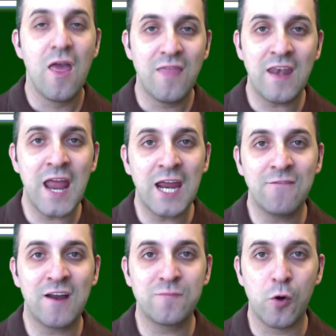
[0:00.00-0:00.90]
That negative
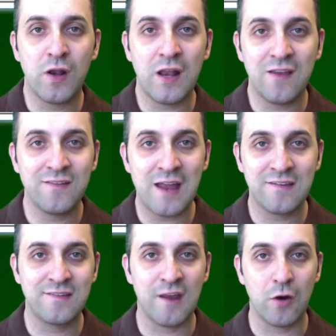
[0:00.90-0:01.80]
exponent is
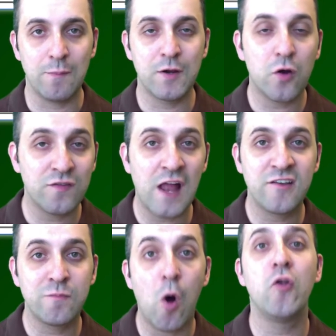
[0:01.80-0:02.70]
necessary because that
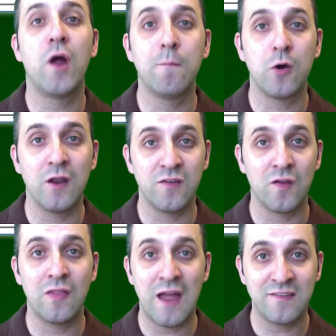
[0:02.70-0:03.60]
small number is
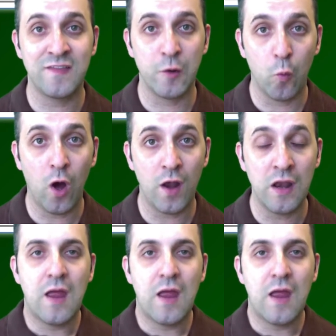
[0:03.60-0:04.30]
less than 1,